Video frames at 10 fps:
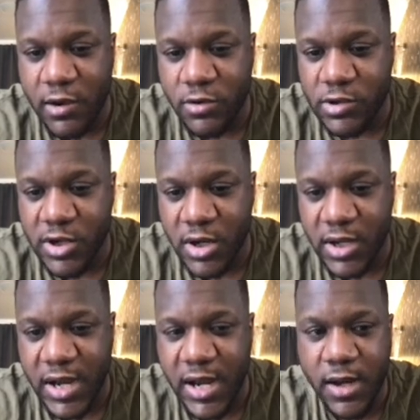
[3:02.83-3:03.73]
It looks like
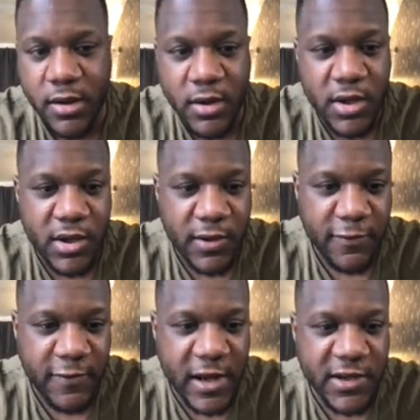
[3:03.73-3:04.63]
a... In
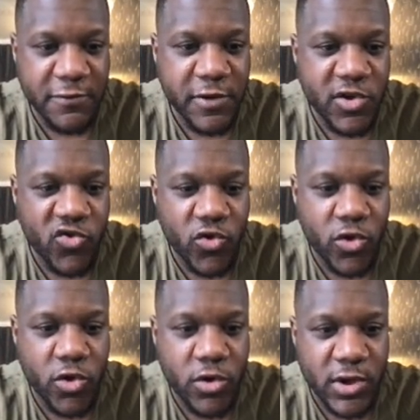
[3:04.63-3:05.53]
fact, if we
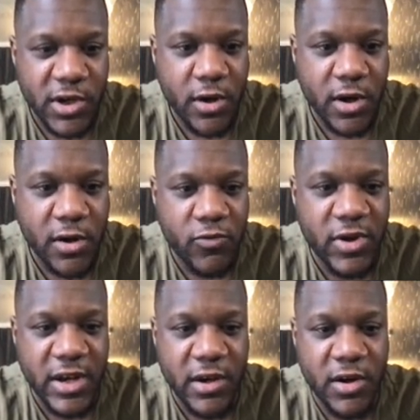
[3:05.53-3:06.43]
draw, you know, I don't
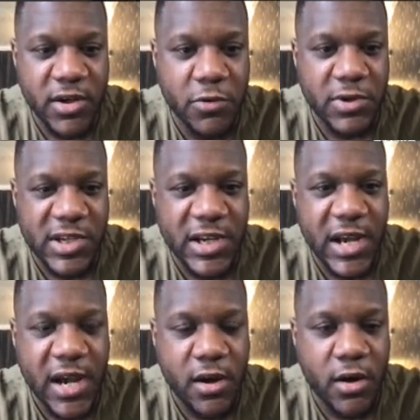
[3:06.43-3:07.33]
really like doing T
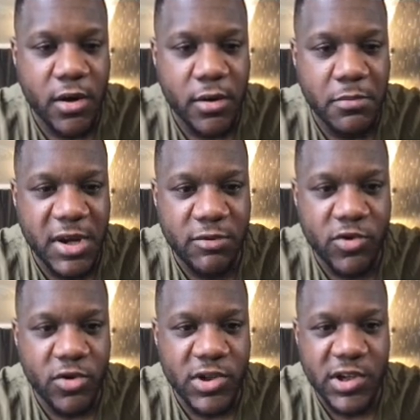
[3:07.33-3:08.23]
A on meme
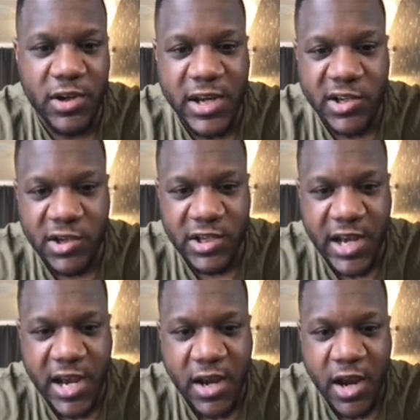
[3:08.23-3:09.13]
coins. So let's just
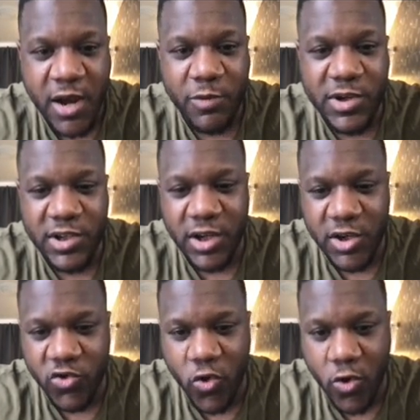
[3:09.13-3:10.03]
say we're just going to
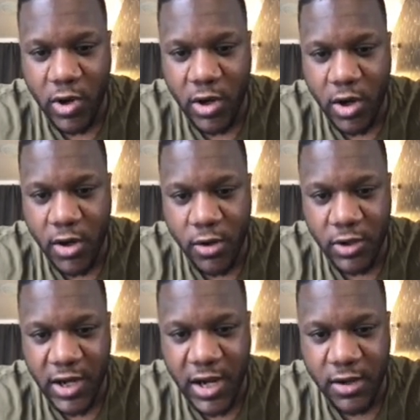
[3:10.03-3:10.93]
draw a line,
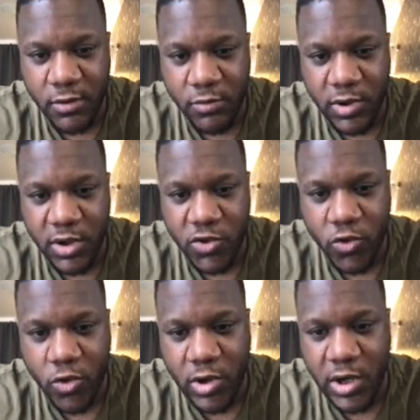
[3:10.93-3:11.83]
okay? We're going to
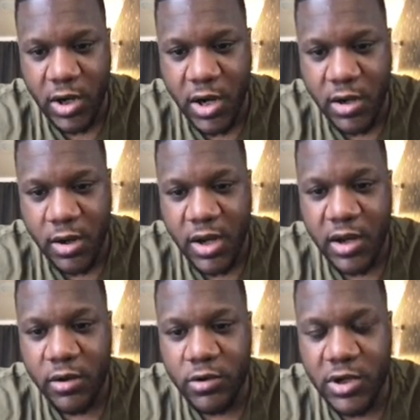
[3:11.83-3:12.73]
draw a line.
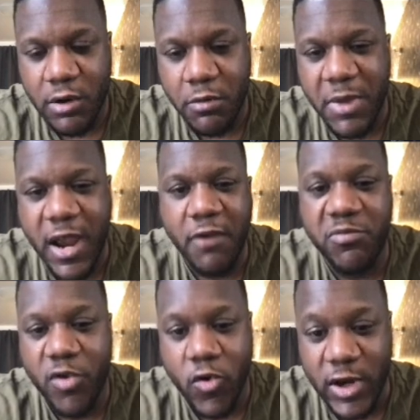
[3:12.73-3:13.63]
Looks like we may have
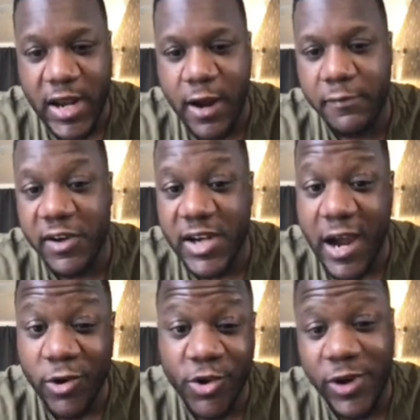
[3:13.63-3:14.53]
broken out of the
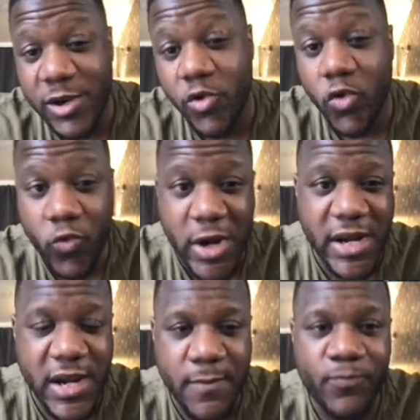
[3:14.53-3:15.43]
downtrend
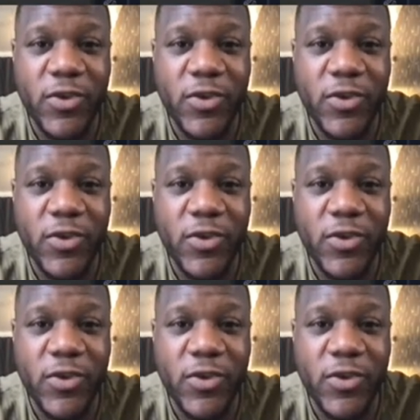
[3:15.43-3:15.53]
already.